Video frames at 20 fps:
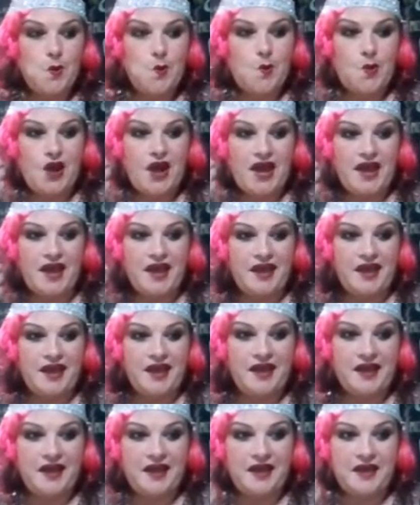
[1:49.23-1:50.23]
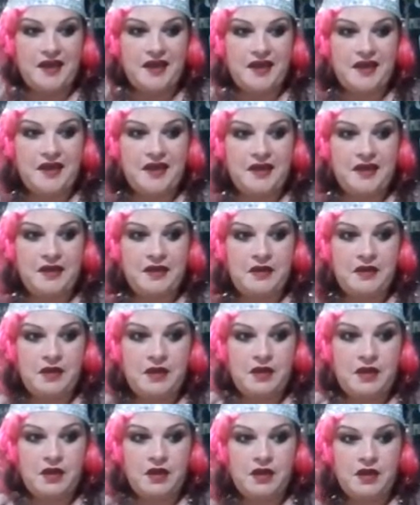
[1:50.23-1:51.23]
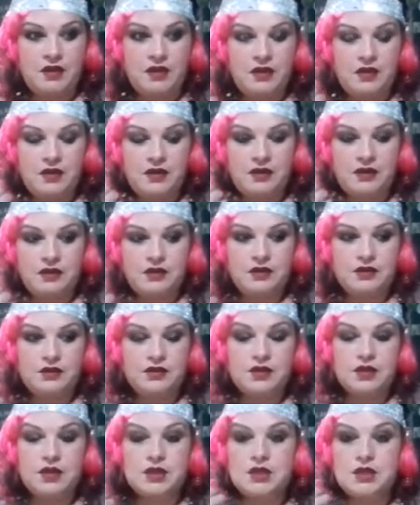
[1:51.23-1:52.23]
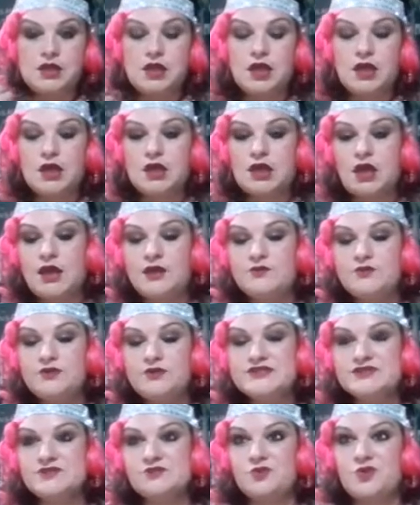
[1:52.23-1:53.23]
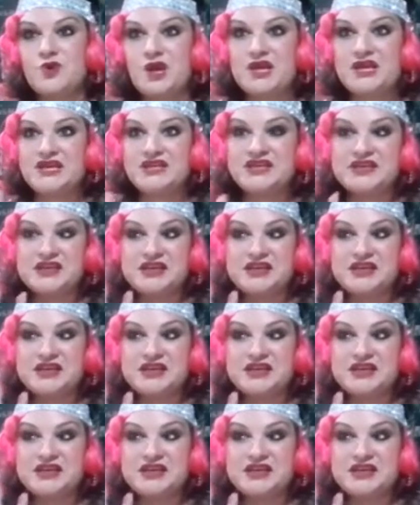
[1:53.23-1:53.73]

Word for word: What you sold me out when when the cop was trying I to figure out who did it.